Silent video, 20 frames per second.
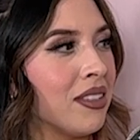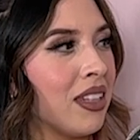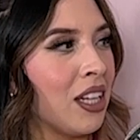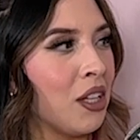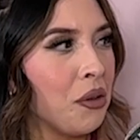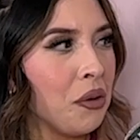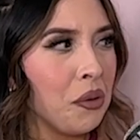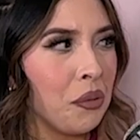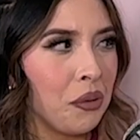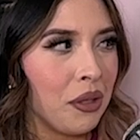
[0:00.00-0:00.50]
I
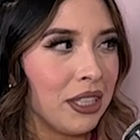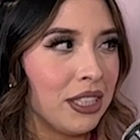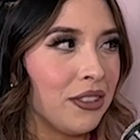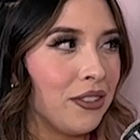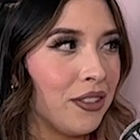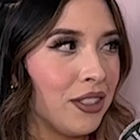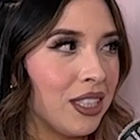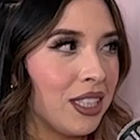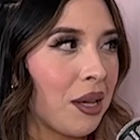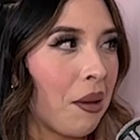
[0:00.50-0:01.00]
know it works
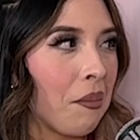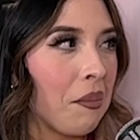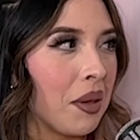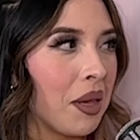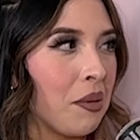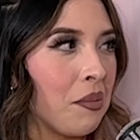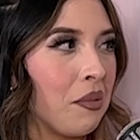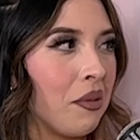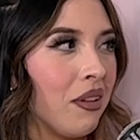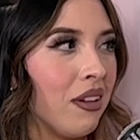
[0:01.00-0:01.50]
for some
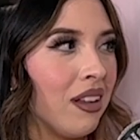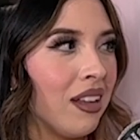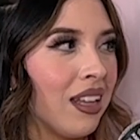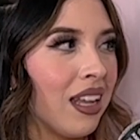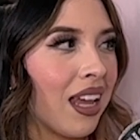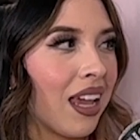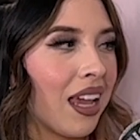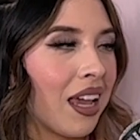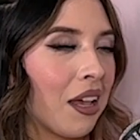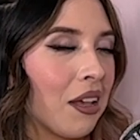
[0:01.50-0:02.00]
people and
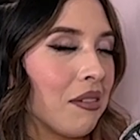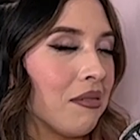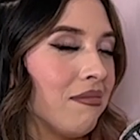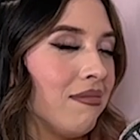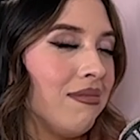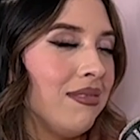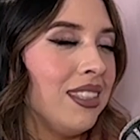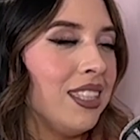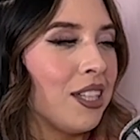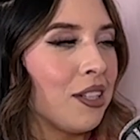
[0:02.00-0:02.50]
like,
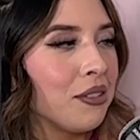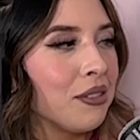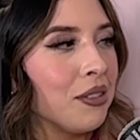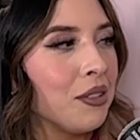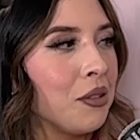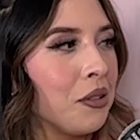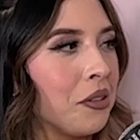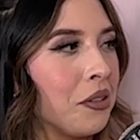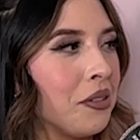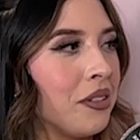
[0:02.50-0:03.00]
you know,
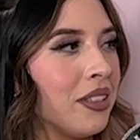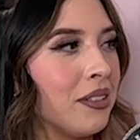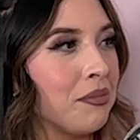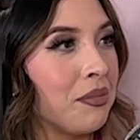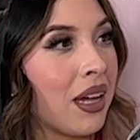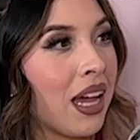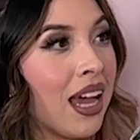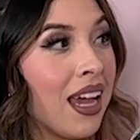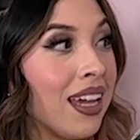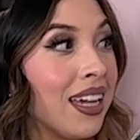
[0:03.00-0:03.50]
cool,
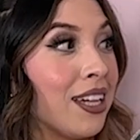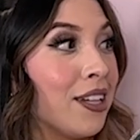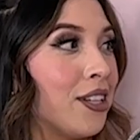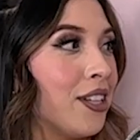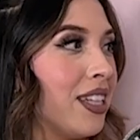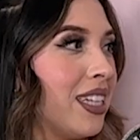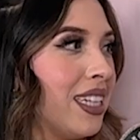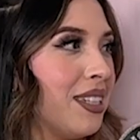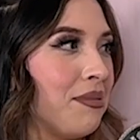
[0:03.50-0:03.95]
but I couldn't